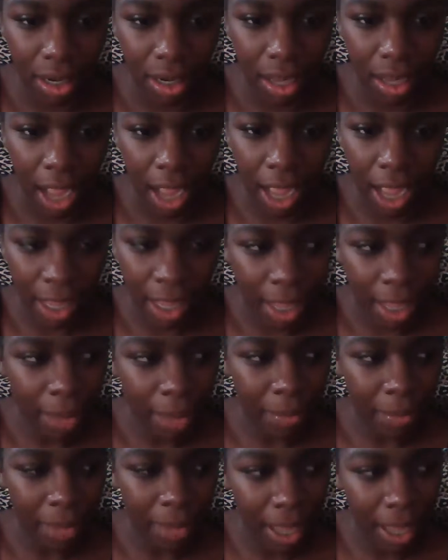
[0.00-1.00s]
I
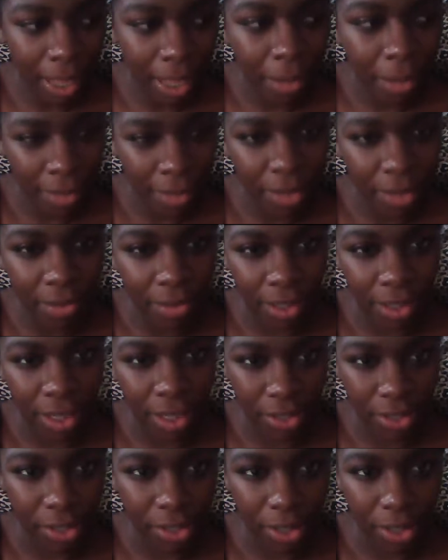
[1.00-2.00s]
am I am in a
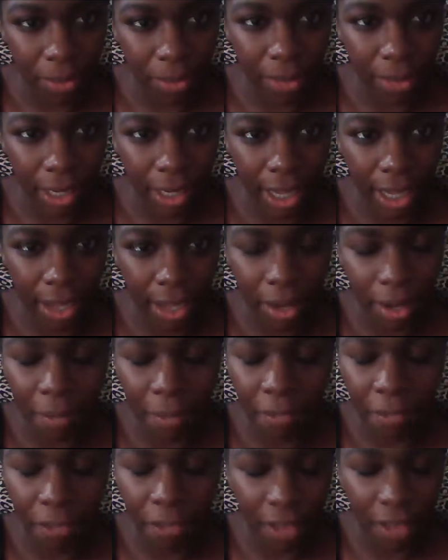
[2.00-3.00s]
relationship right now and I'm
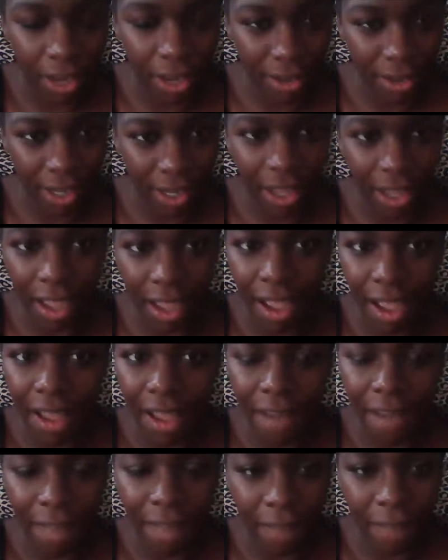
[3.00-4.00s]
very,
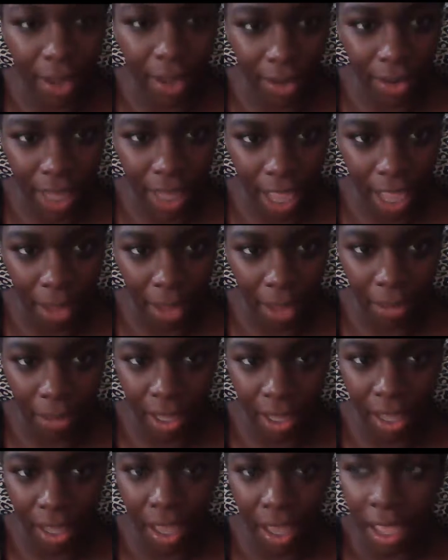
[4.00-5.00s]
very happy.